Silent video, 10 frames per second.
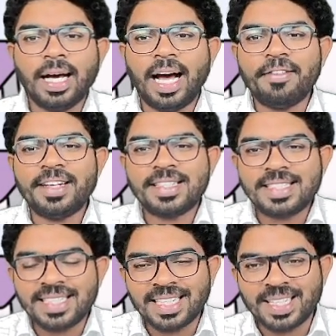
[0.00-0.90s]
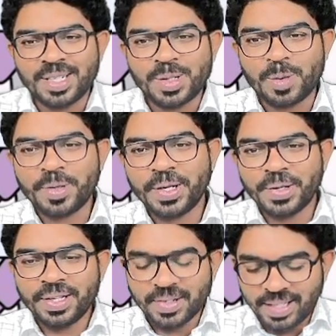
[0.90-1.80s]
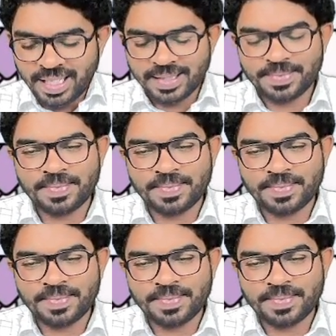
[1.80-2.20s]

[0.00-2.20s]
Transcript: Hi winners, hope you're doing good.